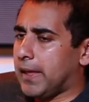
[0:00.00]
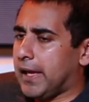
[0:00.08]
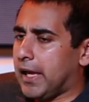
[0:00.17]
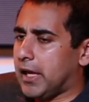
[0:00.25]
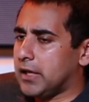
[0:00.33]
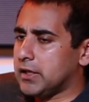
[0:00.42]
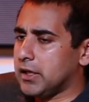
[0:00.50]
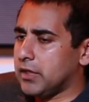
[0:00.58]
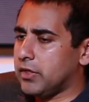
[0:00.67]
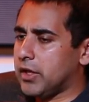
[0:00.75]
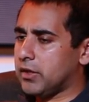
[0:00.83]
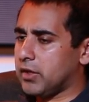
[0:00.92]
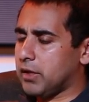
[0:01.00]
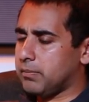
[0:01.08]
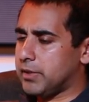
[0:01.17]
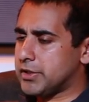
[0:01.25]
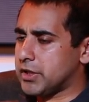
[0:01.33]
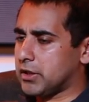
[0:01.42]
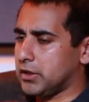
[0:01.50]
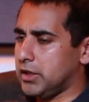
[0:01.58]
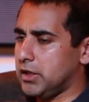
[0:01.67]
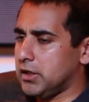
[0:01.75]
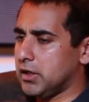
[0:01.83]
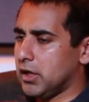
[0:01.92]
and I think that
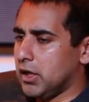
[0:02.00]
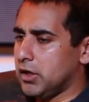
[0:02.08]
basically,